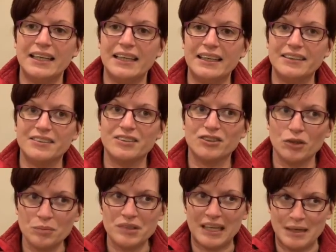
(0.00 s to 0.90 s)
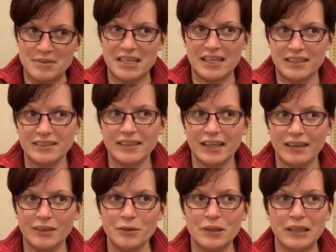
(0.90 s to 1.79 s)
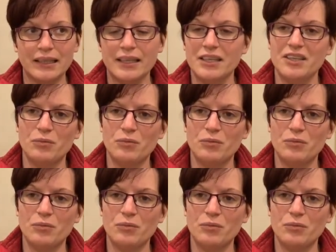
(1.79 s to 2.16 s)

It's sometimes hard to get locally.